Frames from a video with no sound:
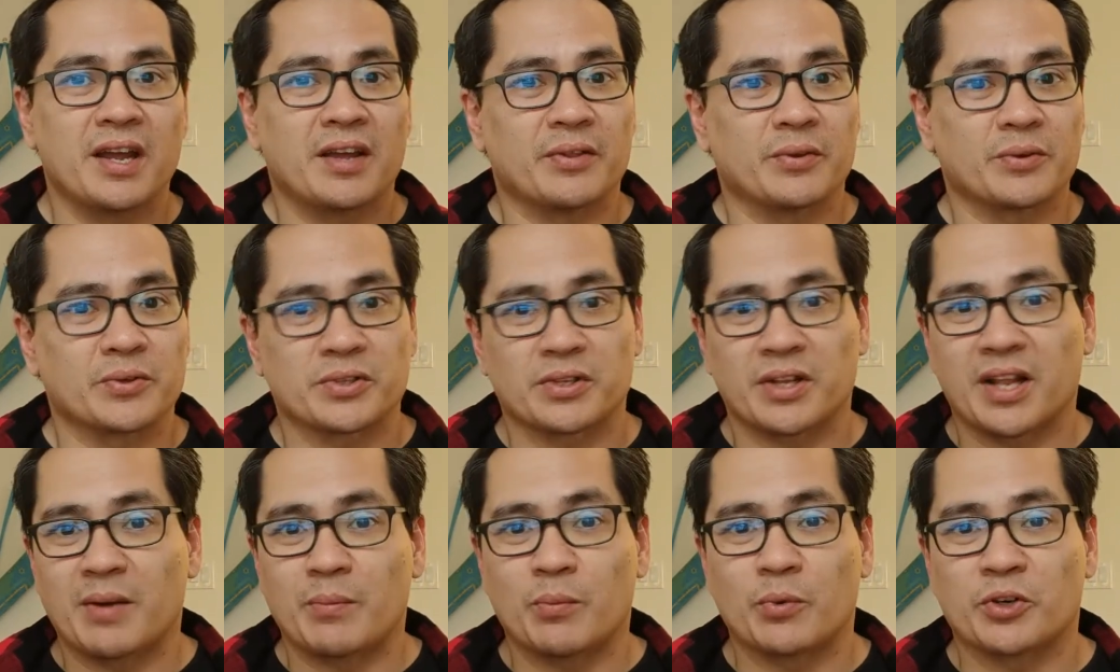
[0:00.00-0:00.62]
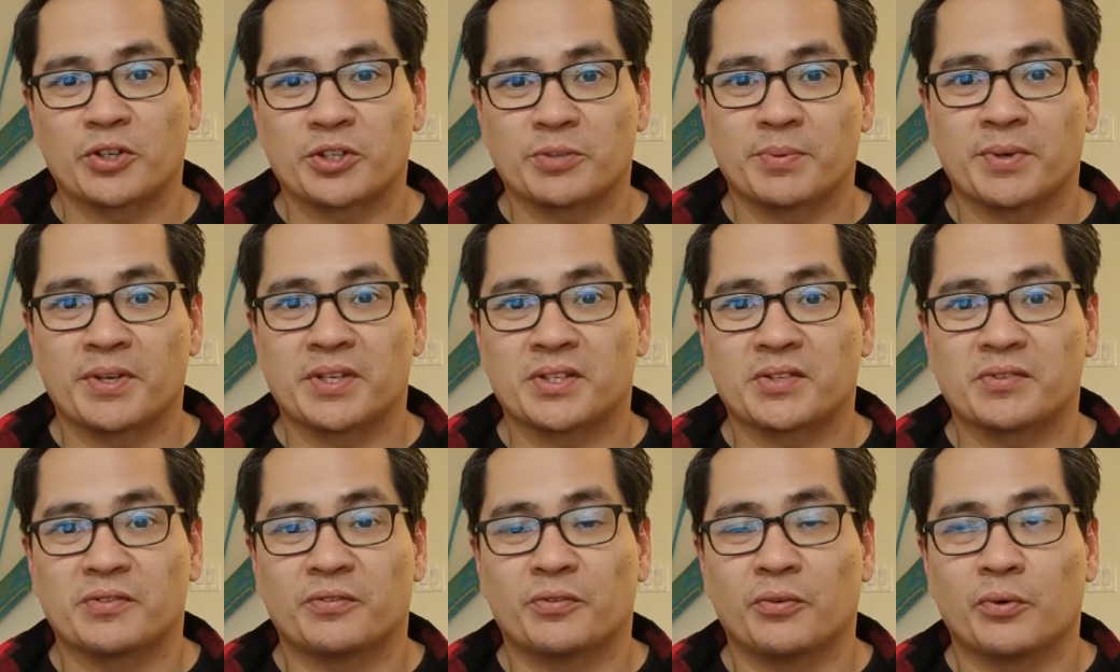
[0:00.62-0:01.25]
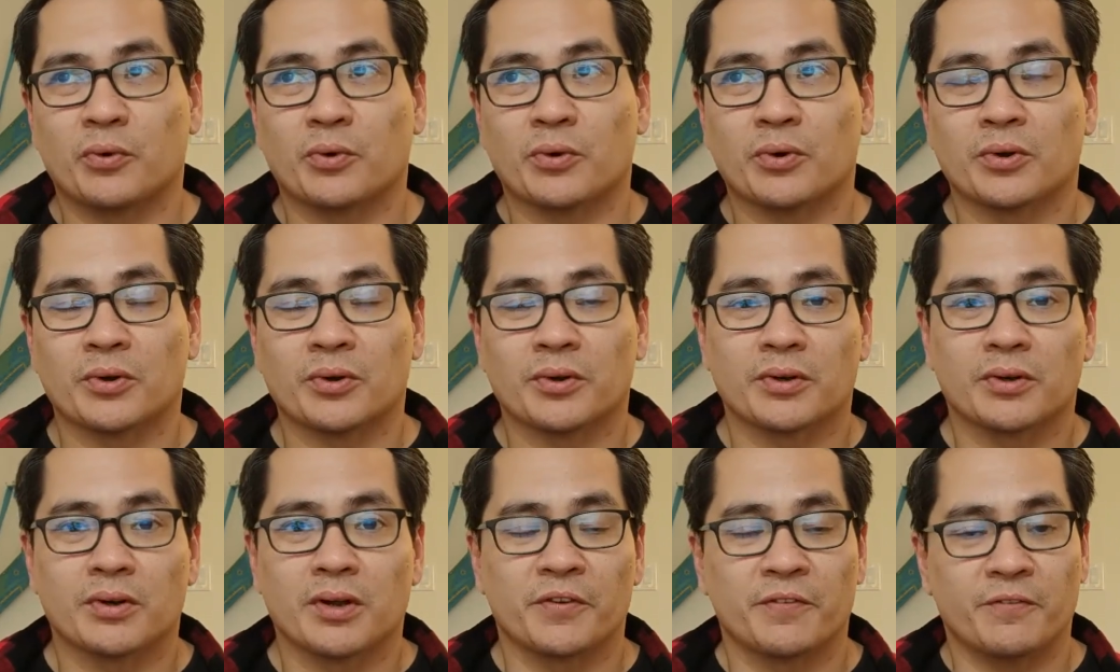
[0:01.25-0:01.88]
there's a lot more space
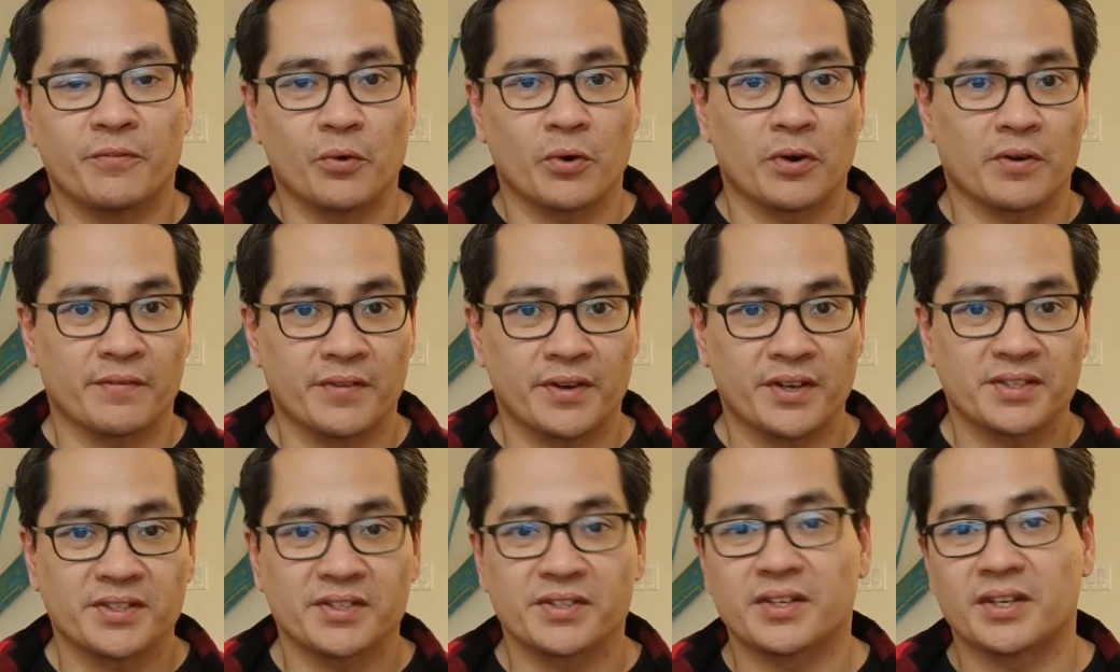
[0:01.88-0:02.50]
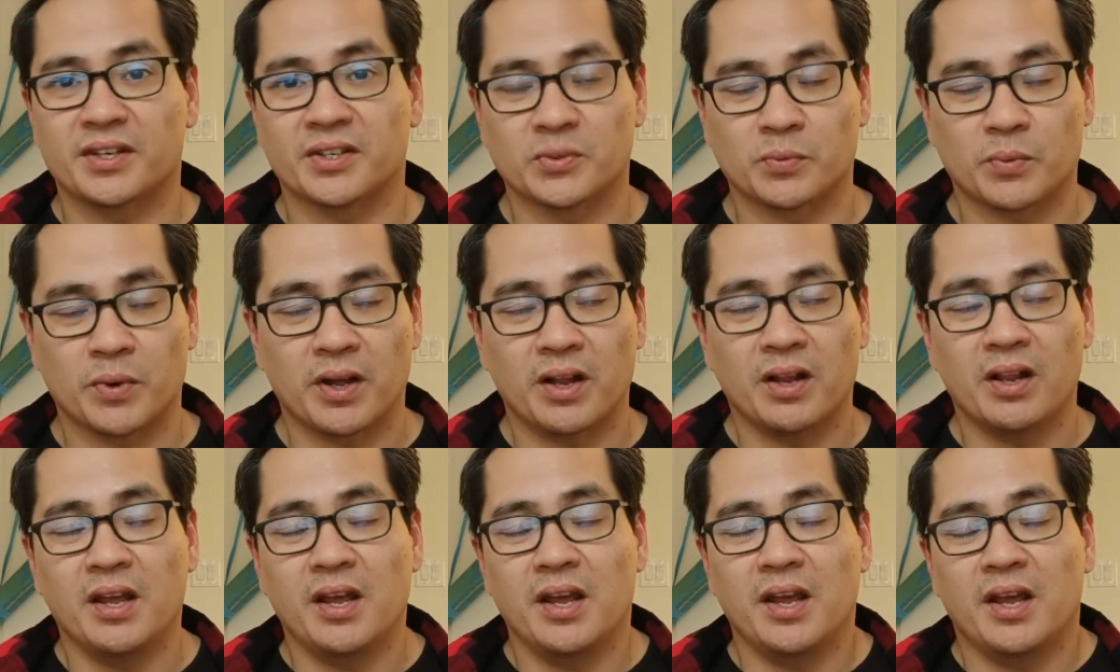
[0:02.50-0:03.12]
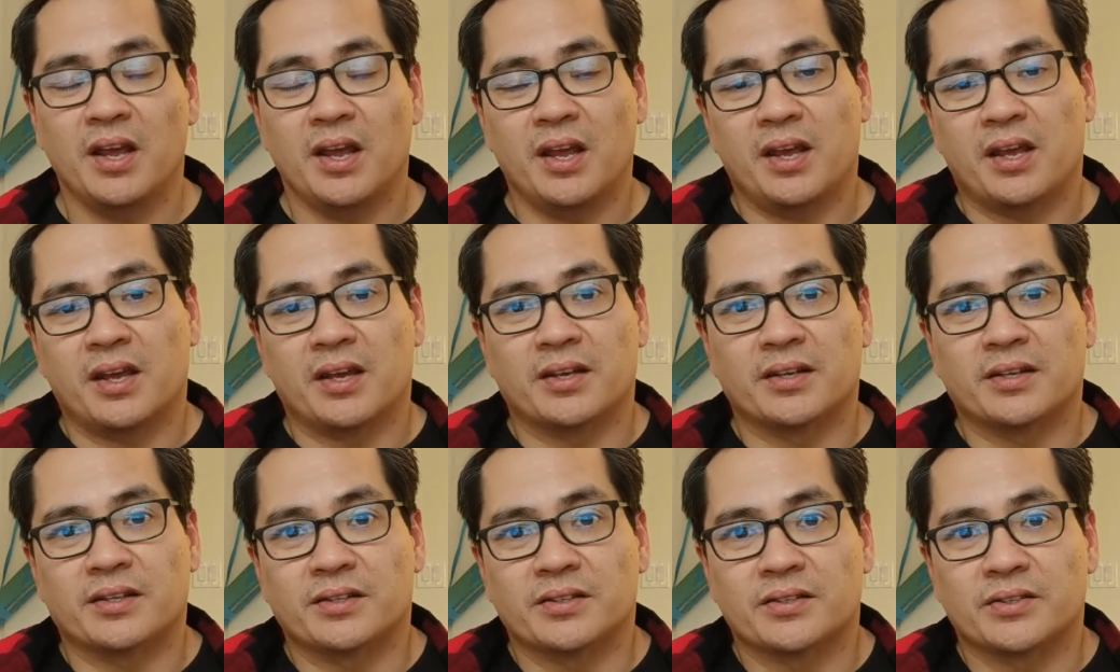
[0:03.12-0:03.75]
for the four of us as well,
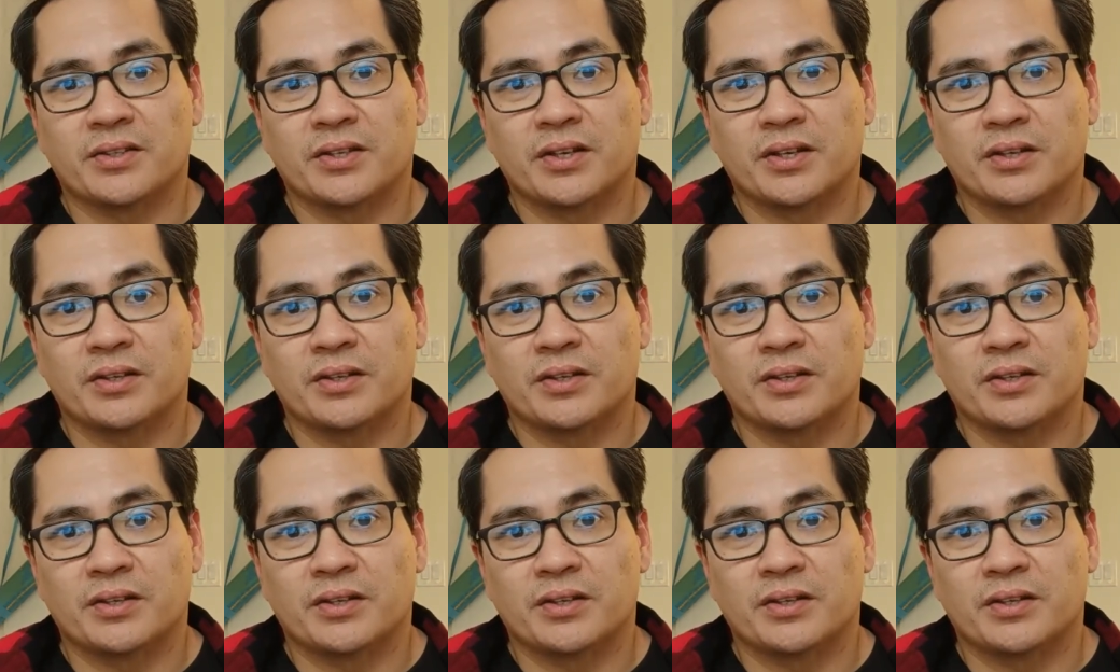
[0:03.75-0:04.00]
and